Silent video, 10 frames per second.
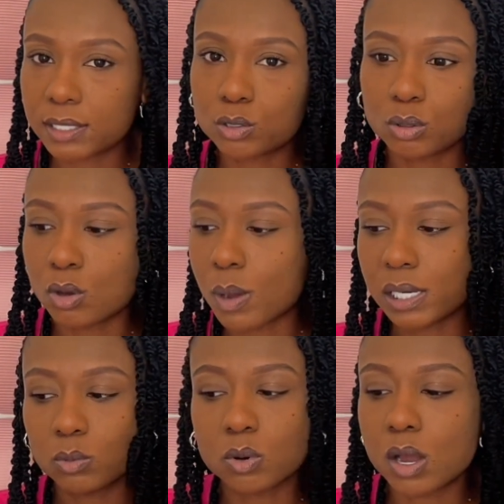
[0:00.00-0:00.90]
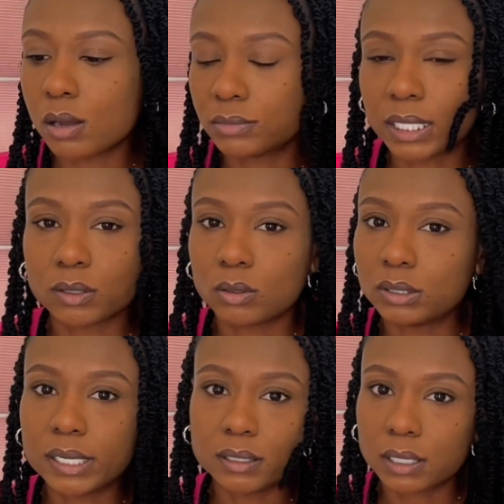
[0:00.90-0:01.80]
So nobody will come later on
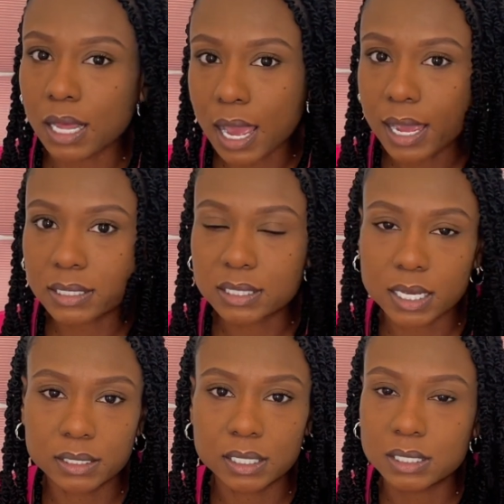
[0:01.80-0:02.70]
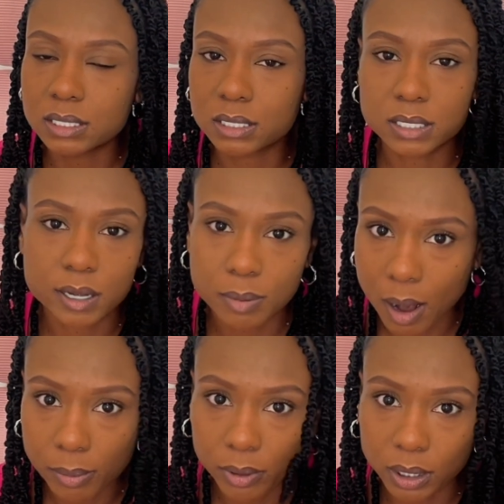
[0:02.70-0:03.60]
down the line saying that this is their
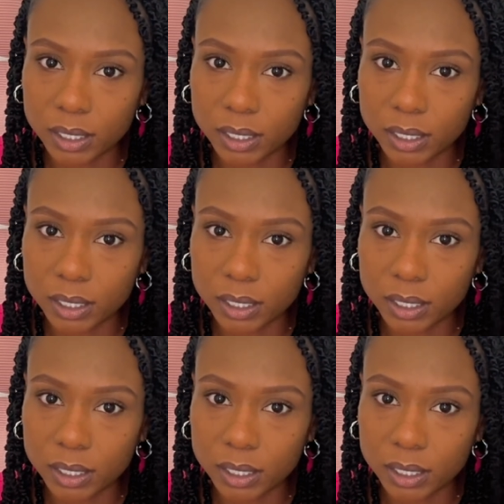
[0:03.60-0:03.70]
property.